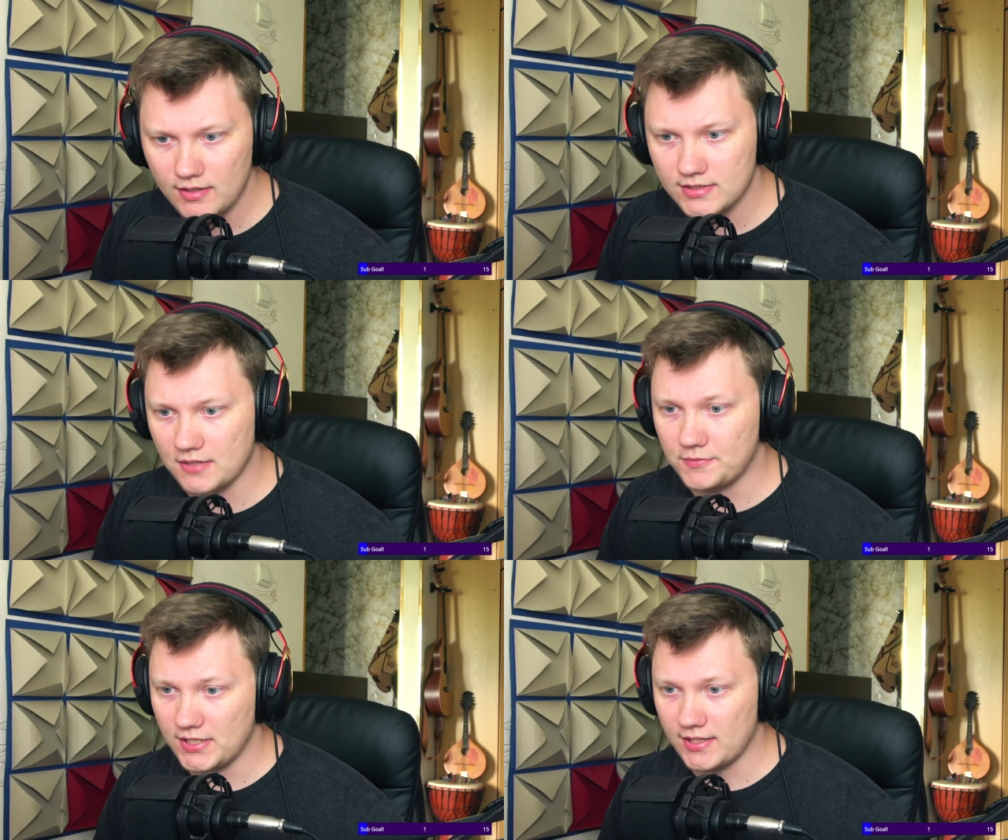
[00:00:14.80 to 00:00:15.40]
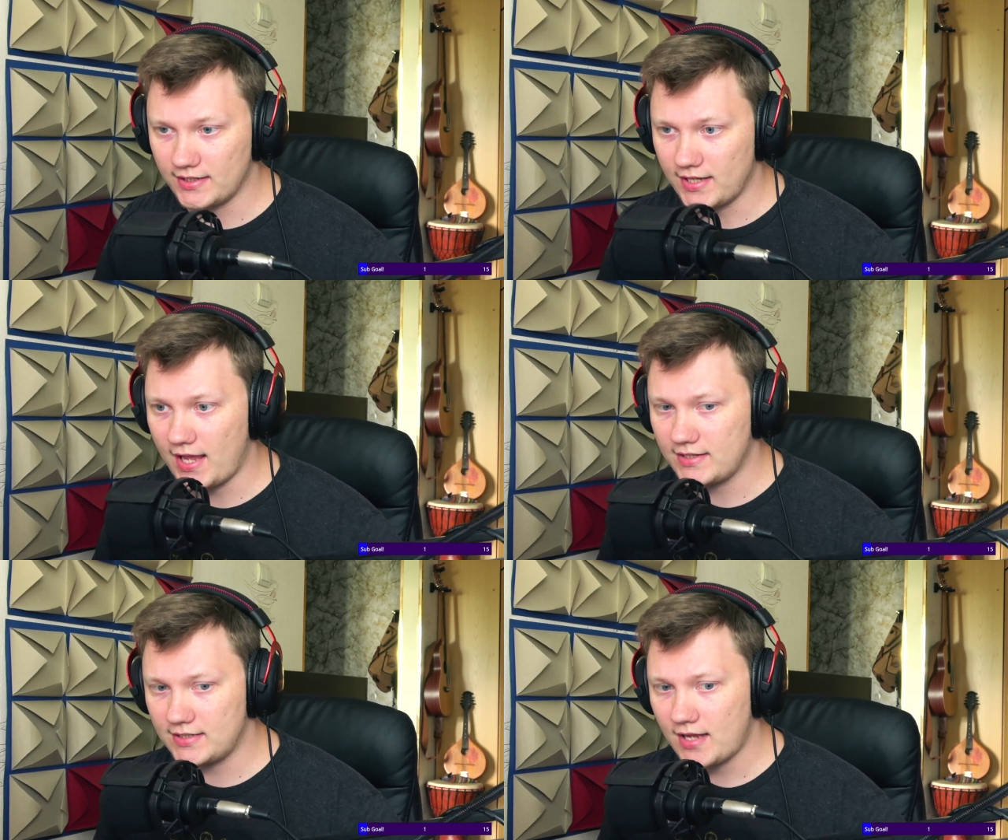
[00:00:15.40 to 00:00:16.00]
something like
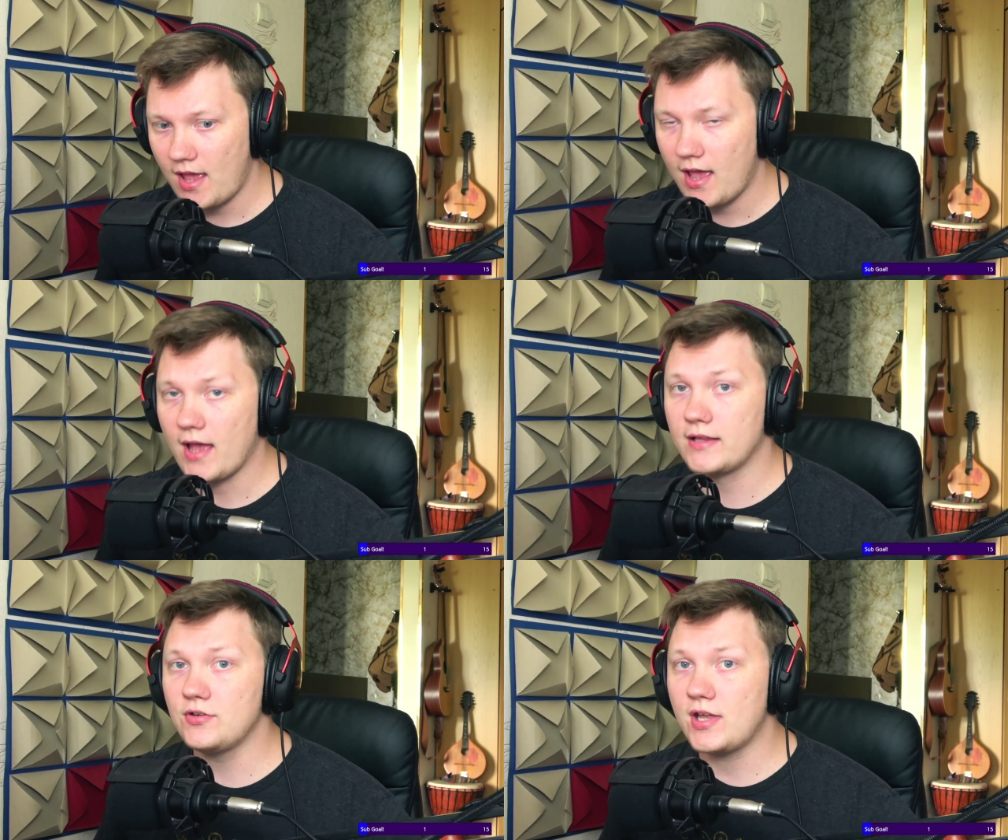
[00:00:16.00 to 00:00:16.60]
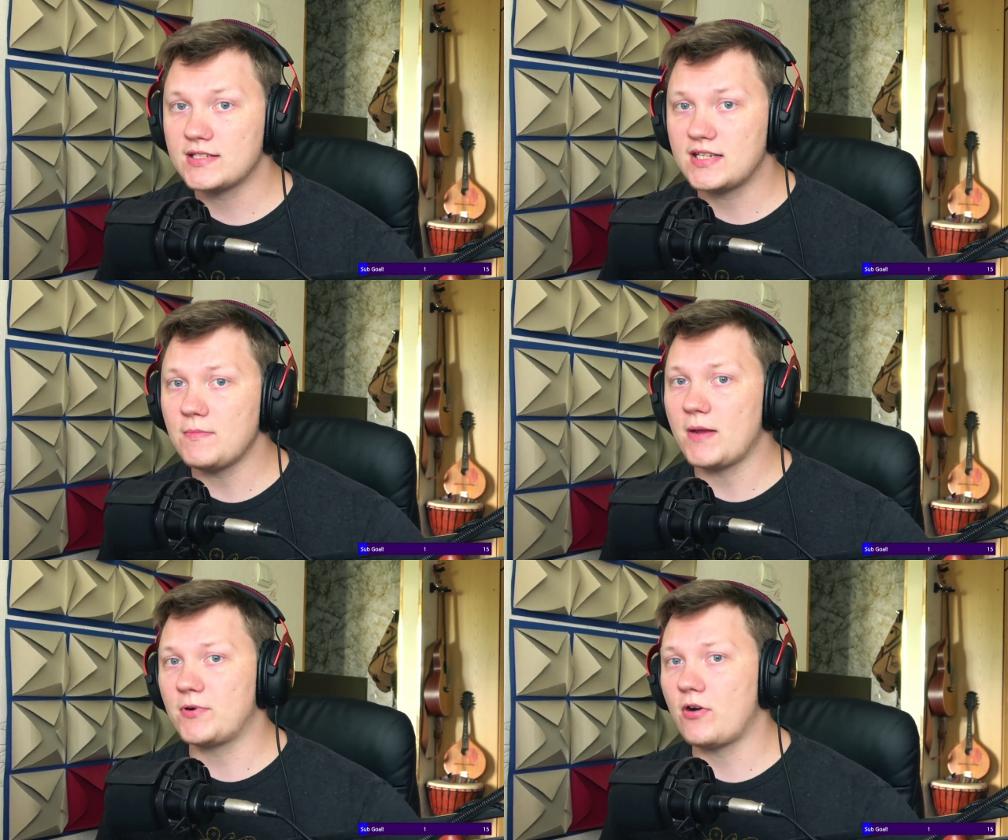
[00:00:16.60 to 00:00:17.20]
that. And you can see
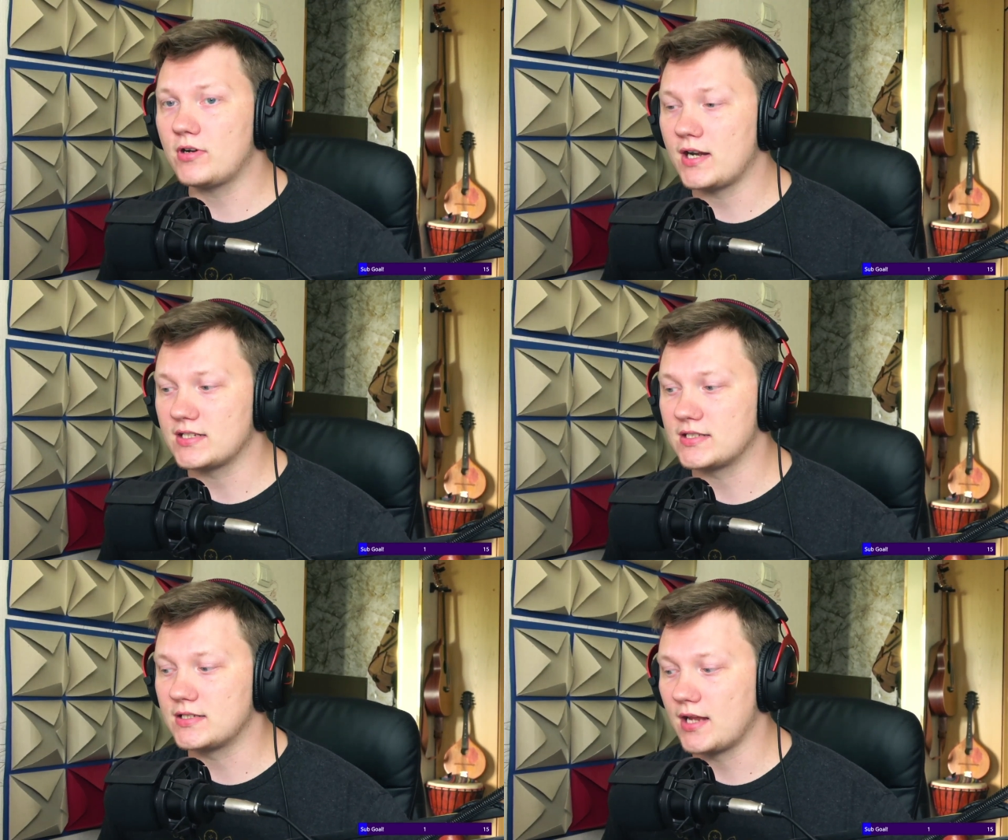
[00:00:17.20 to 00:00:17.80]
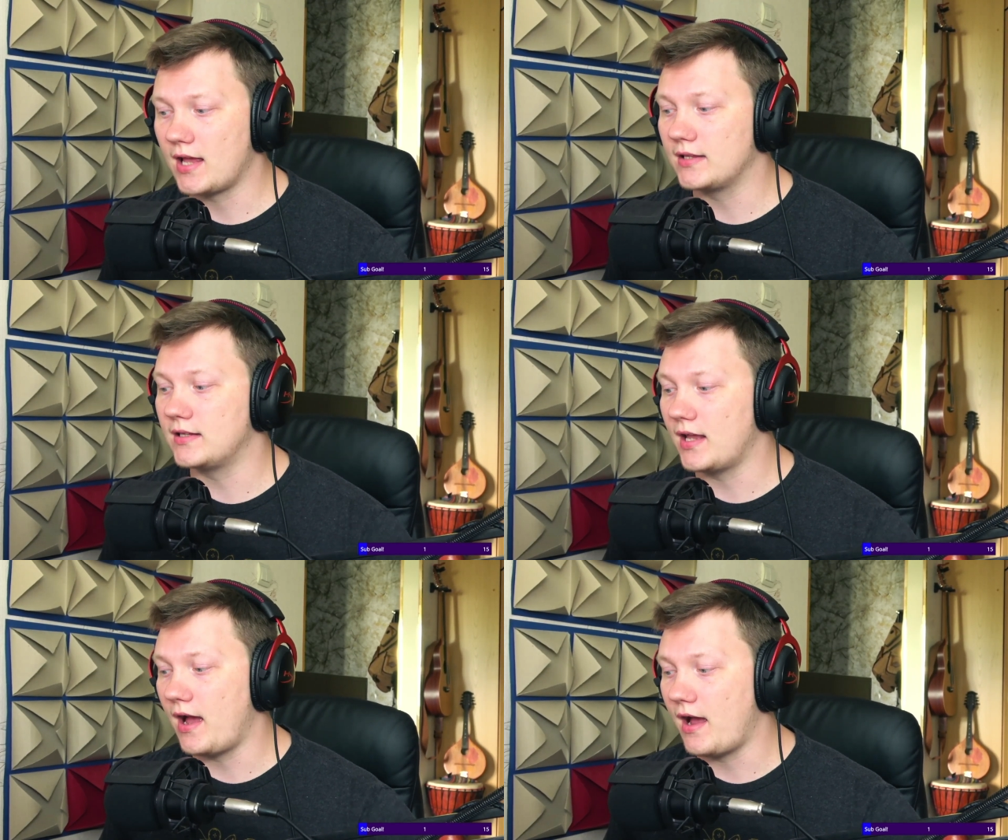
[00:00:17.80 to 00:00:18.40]
my progress,
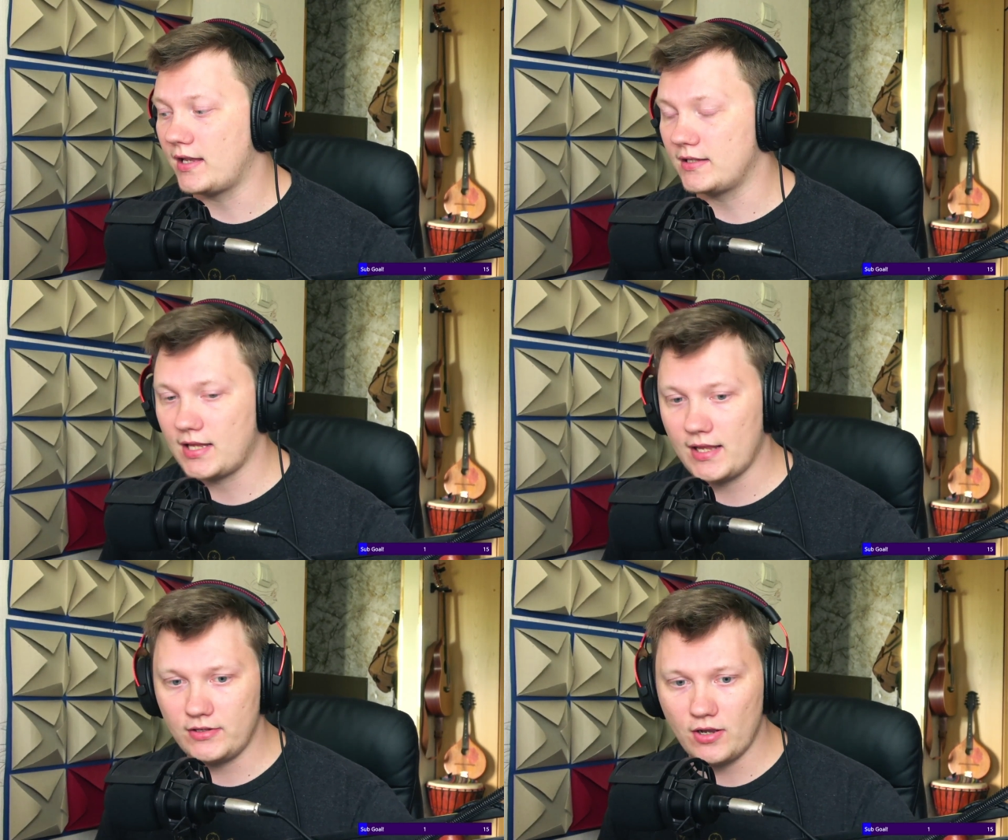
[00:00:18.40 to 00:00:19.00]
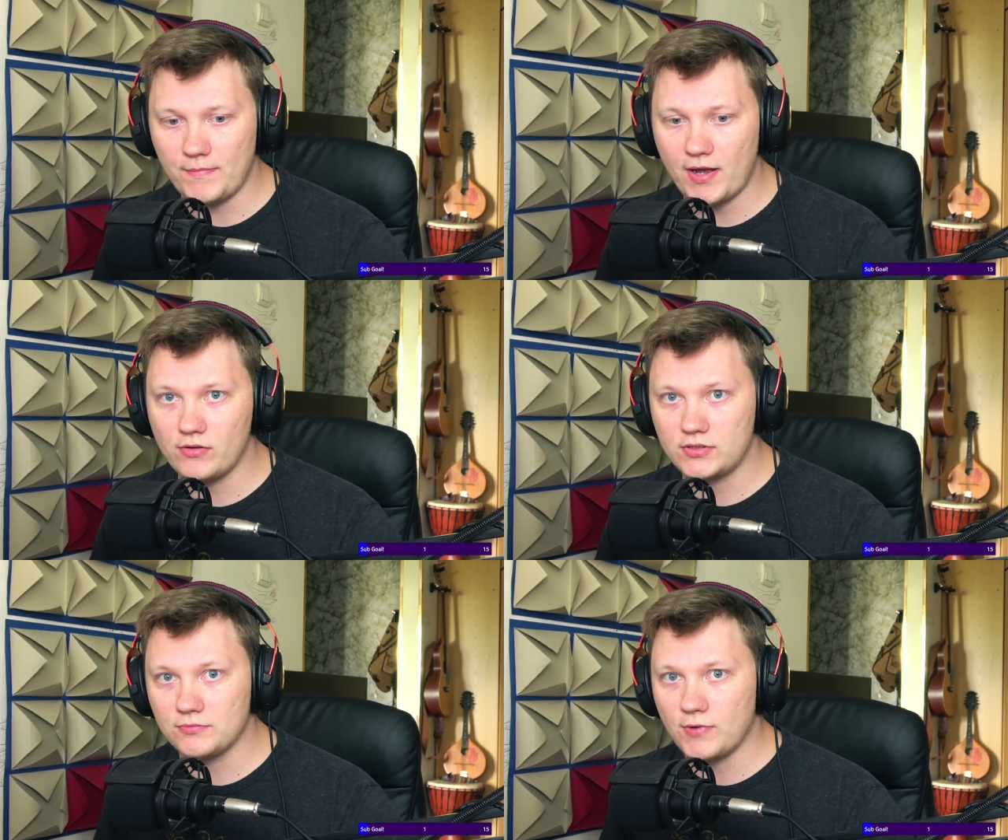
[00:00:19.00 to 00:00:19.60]
and I can tell you
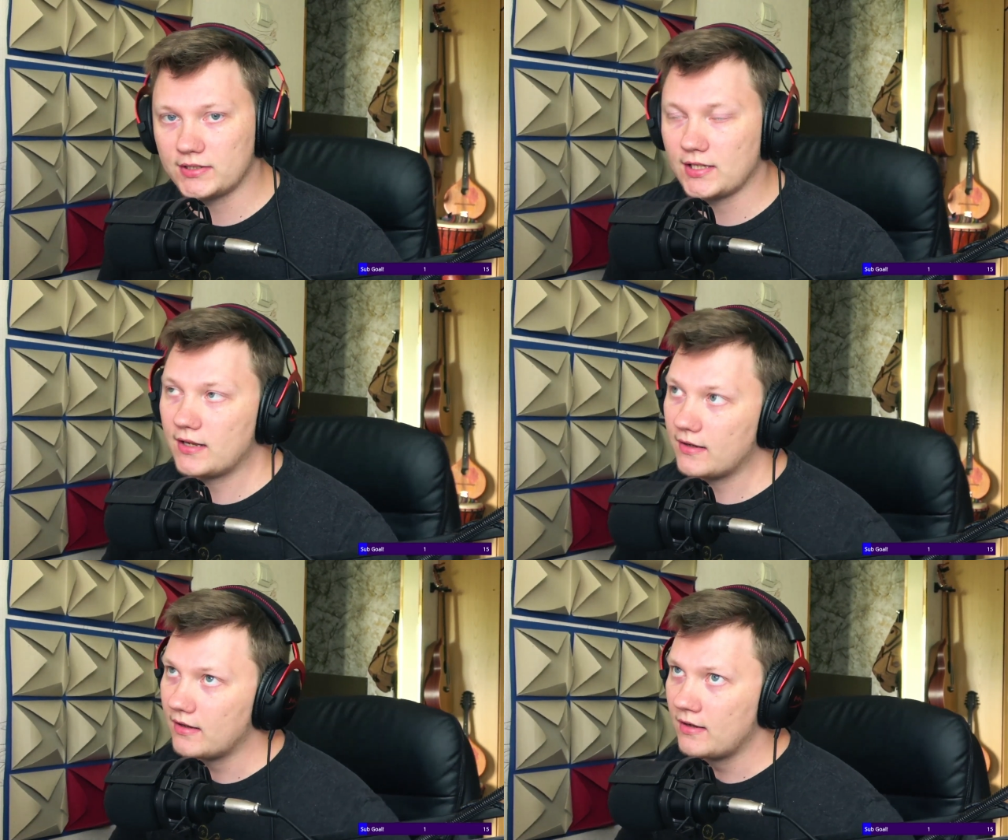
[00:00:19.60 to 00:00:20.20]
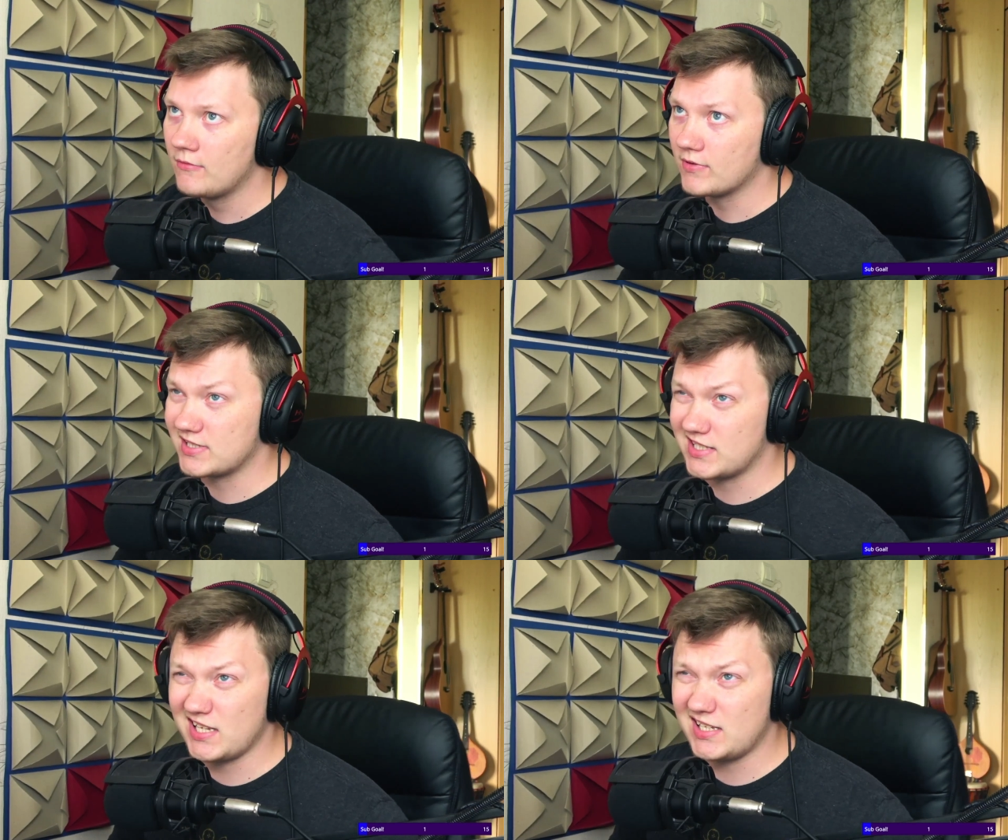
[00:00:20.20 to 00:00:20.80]
about what I
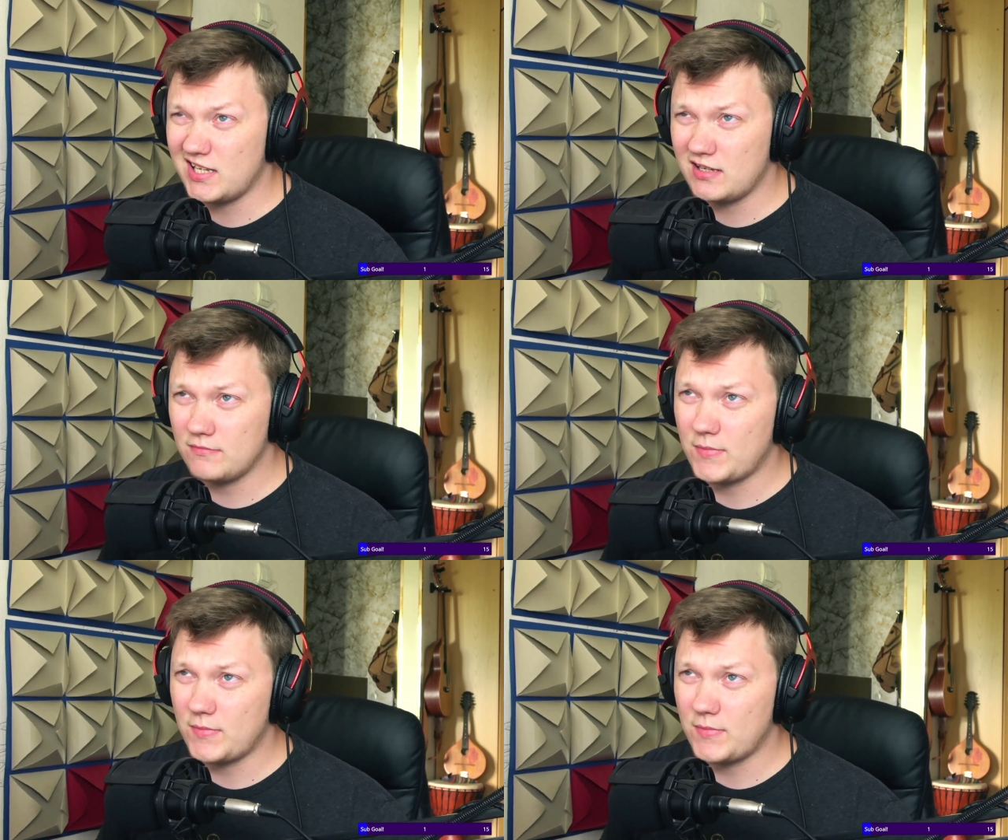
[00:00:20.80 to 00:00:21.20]
was thinking.